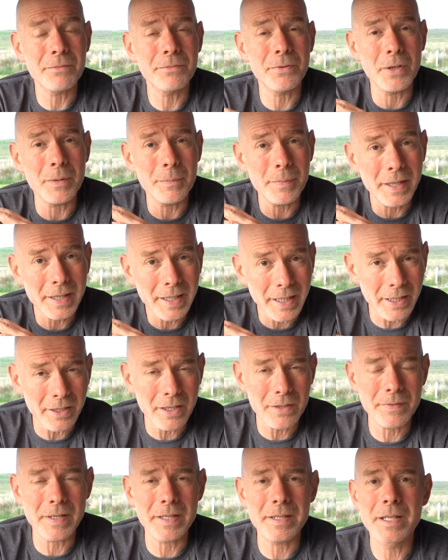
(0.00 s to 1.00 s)
from a
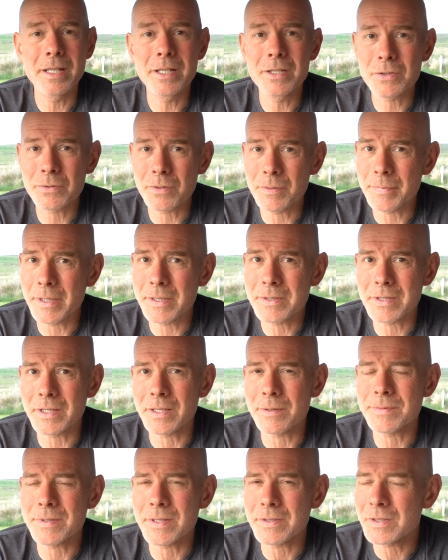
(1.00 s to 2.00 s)
caravan to a
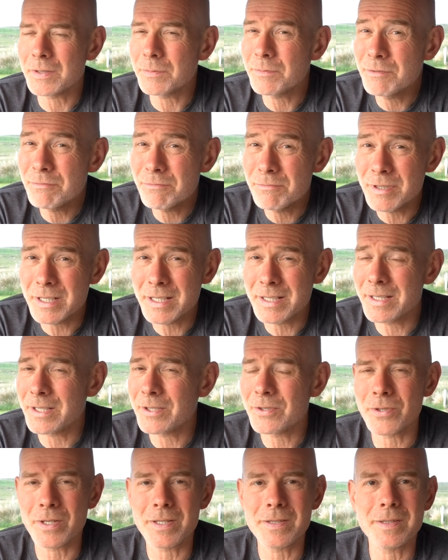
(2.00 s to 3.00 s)
motorhome. So that's going to be really
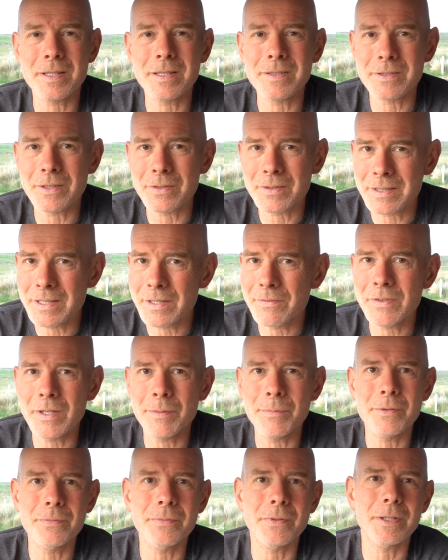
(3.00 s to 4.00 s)
interesting. So give them
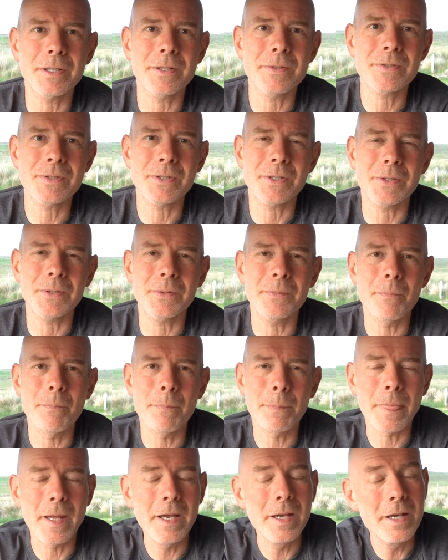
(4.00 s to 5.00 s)
a follow too.
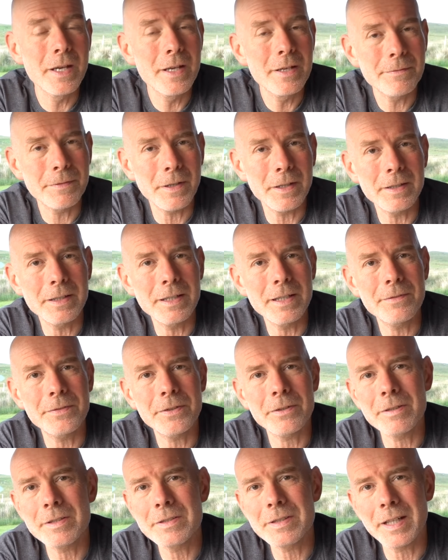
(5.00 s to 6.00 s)
Finally, if
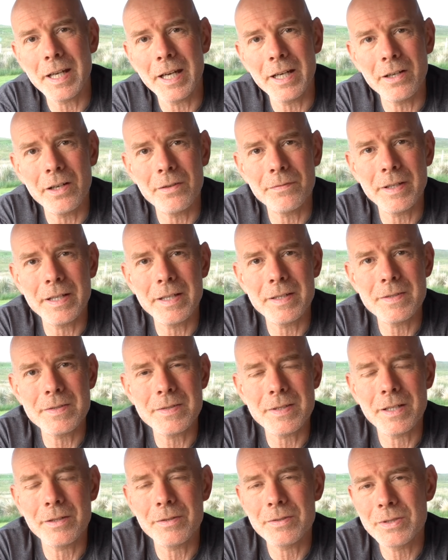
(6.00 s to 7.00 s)
you're into caravans,
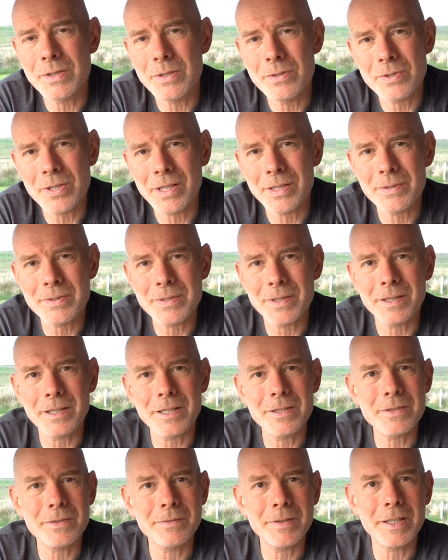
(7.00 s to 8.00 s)
there are two channels I'd like
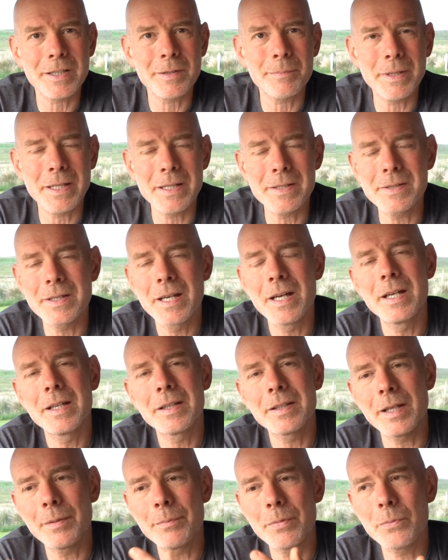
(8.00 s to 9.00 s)
to recommend.
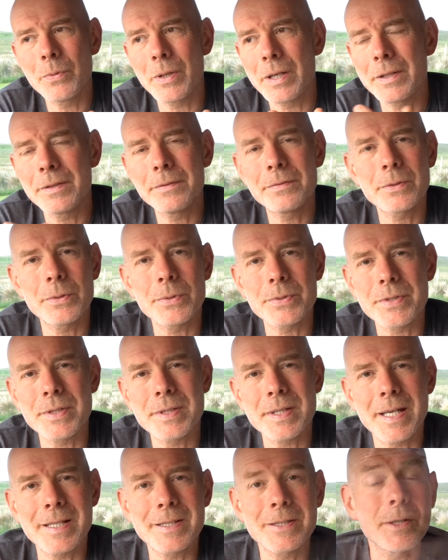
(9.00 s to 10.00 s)
Number one, of course, the
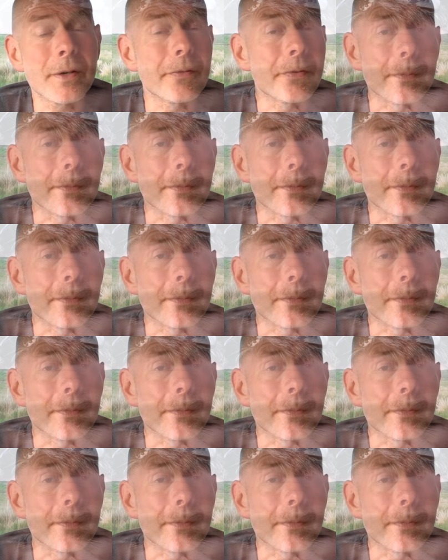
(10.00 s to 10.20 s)
daddy of